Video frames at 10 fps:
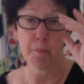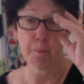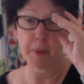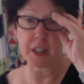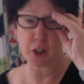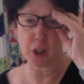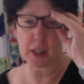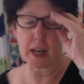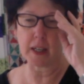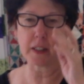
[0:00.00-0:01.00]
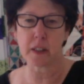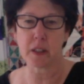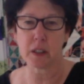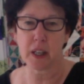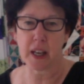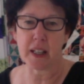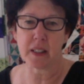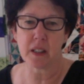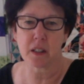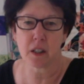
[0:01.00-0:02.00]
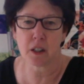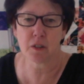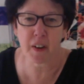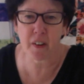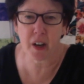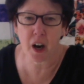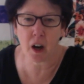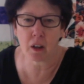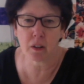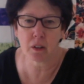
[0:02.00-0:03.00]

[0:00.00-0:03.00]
Beach in Kansas is very hard.